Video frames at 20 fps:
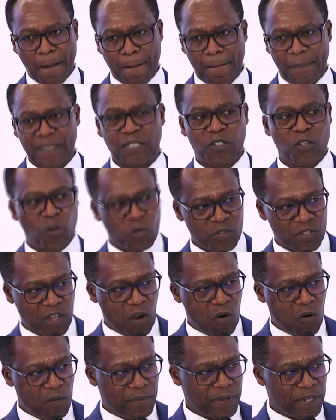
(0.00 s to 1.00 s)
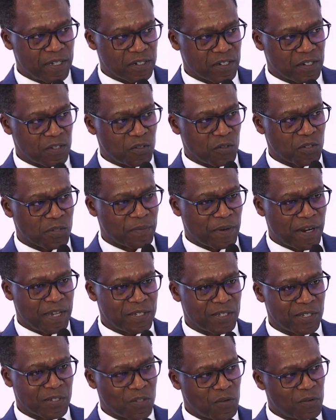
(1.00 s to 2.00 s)
But the doors are open to those
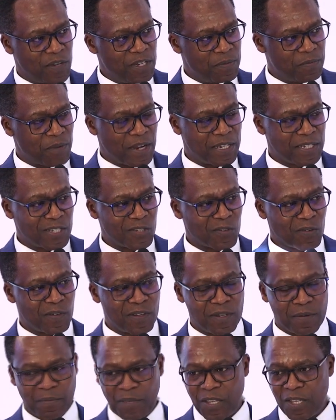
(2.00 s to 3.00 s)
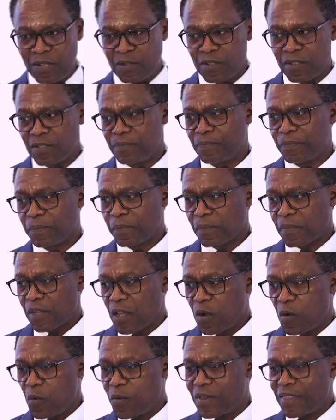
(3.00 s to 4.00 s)
branches. So 8 branches already built,
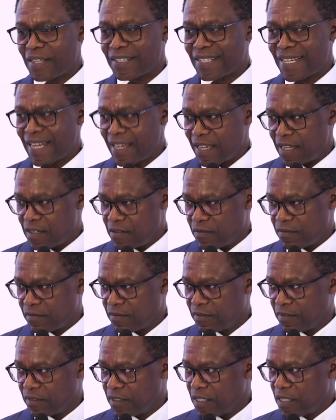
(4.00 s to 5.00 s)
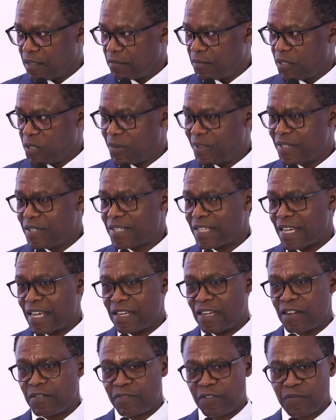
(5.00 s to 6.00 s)
with a target between
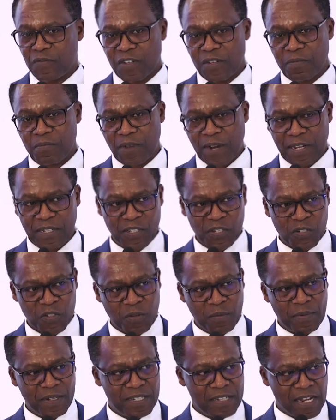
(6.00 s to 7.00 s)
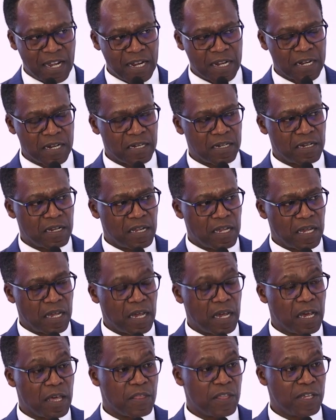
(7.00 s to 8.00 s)
10 and 15 branches to be done
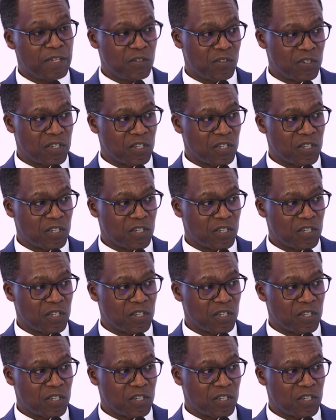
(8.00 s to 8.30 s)
this